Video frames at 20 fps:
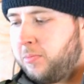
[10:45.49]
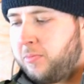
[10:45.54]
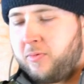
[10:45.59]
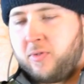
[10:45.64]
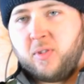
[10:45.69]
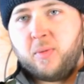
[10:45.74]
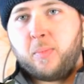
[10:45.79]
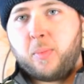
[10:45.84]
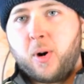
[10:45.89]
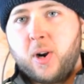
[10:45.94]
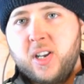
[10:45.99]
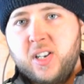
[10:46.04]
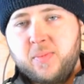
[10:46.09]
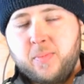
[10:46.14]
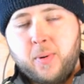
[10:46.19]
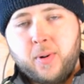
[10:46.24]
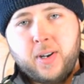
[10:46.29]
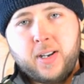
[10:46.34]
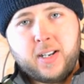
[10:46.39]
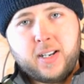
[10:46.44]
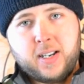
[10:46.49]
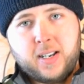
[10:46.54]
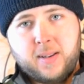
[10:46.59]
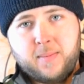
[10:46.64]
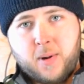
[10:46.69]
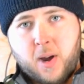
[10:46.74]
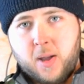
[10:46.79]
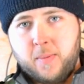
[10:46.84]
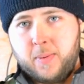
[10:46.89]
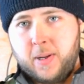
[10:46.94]
for Price Point,
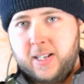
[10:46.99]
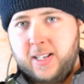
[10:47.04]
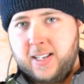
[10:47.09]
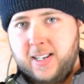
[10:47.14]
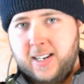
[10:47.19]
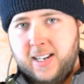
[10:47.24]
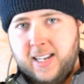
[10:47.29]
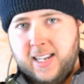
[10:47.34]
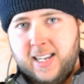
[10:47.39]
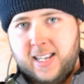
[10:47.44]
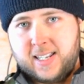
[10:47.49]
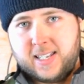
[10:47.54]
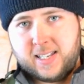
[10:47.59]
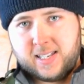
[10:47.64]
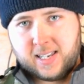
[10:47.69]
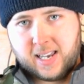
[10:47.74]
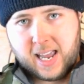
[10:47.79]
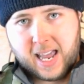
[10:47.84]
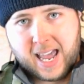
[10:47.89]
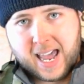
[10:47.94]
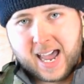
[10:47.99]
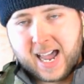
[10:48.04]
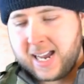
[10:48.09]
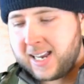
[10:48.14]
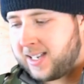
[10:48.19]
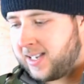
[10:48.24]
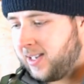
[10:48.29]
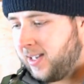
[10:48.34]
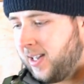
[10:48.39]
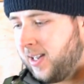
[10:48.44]
in my opinion, is
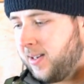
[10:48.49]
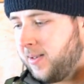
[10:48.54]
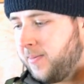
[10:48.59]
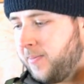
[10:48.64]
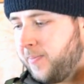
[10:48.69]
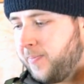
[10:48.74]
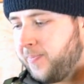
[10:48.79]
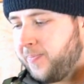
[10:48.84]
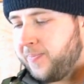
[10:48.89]
excellent.